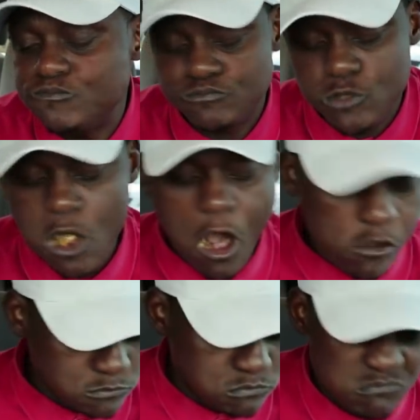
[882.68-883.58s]

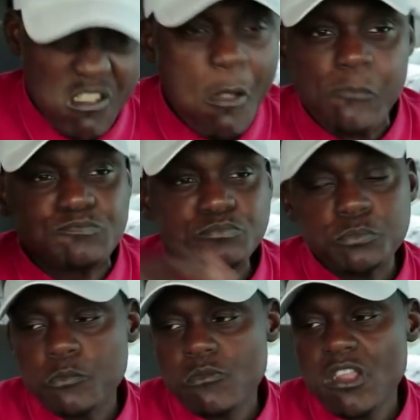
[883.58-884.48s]

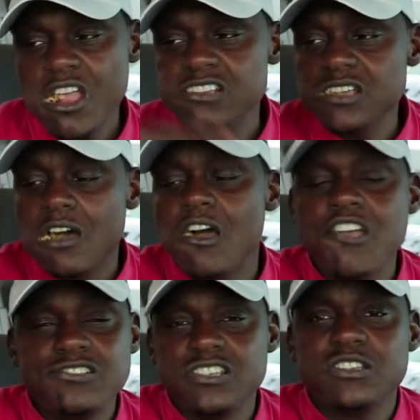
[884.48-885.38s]
Mm. It's all
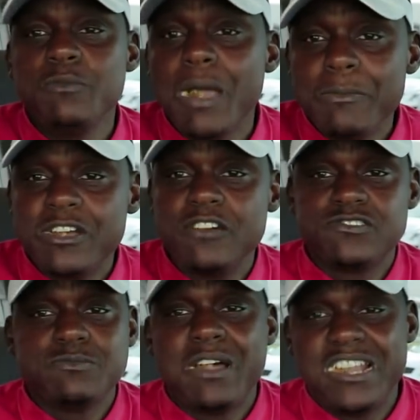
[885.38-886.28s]
it's, it might be good
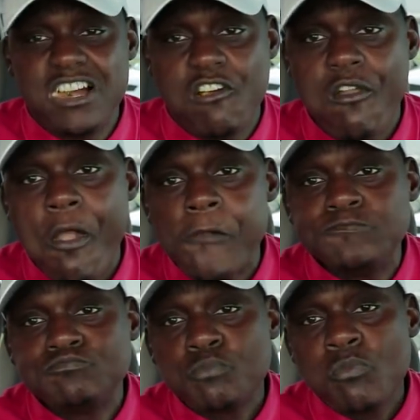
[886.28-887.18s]
for somebody else,
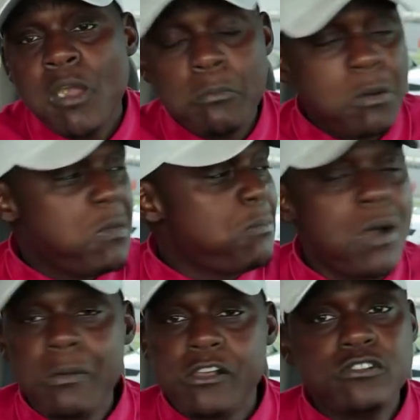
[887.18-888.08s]
but my
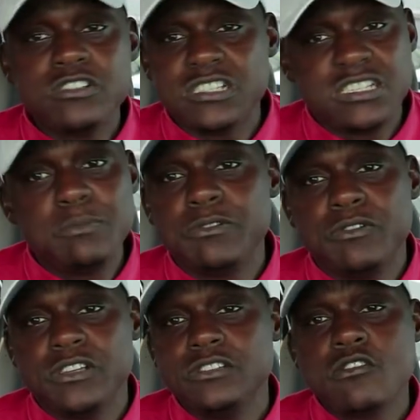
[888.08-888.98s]
barbecue is
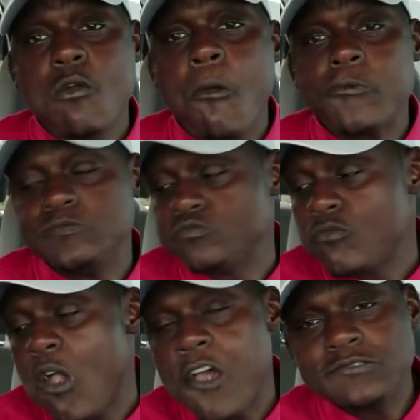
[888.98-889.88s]
simpler, you know.
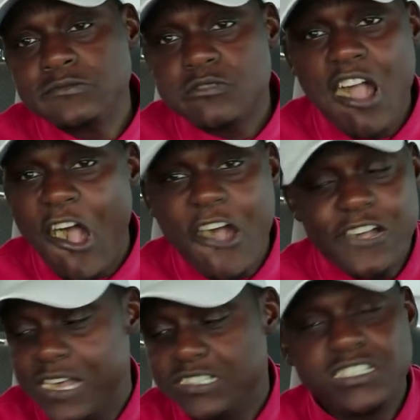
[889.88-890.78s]

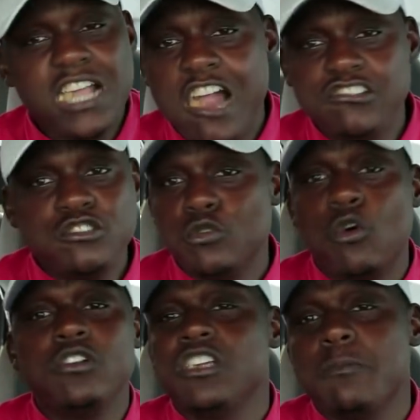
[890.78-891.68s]
I, I just can't do
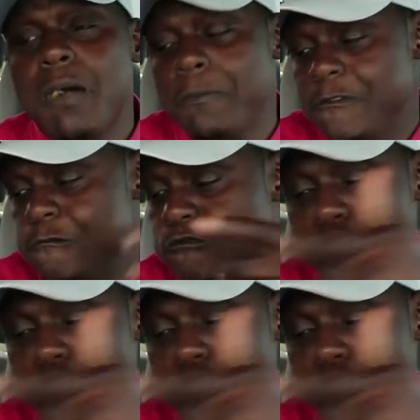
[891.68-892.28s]
ordinary barbecue.